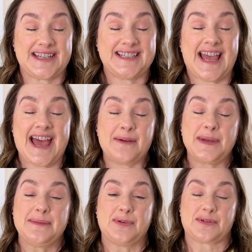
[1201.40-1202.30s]
is, how
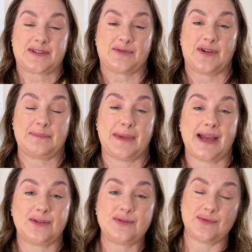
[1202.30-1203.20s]
many books are on my
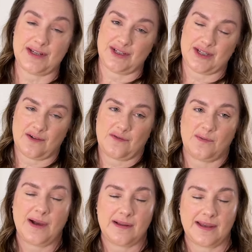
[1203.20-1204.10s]
Goodreads shelf?
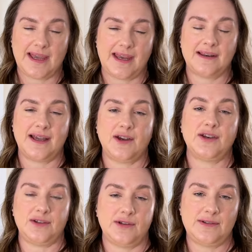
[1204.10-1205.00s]
Well, again, I
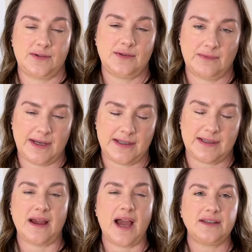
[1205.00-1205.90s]
don't use
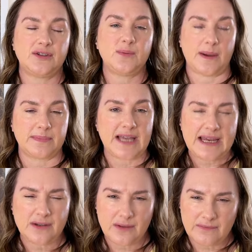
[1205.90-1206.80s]
Goodreads. I do
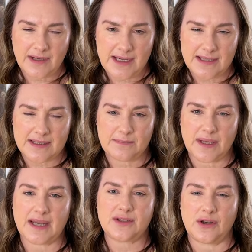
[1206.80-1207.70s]
update Goodreads, but
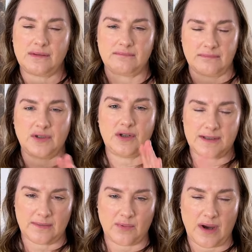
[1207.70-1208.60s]
I don't use
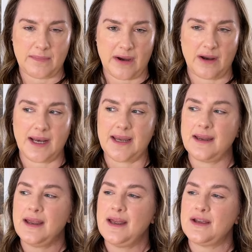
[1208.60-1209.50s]
it primarily.
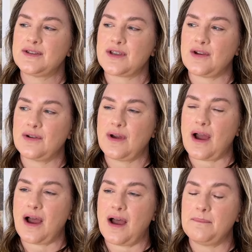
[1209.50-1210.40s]
So
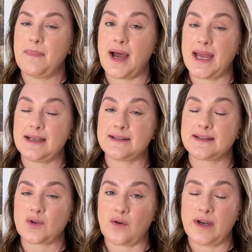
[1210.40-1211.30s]
my
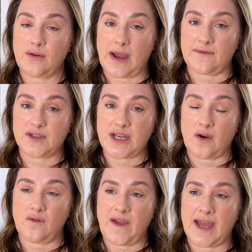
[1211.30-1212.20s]
Storygraph
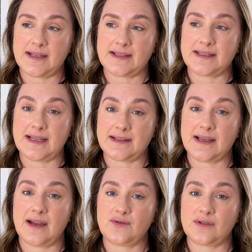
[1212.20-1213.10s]
shelf has
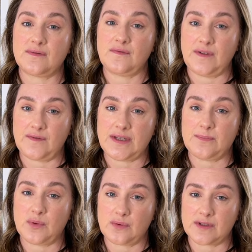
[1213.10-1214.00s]
650
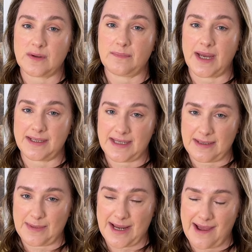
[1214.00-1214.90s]
books on my
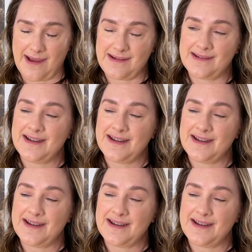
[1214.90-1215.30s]
TBR.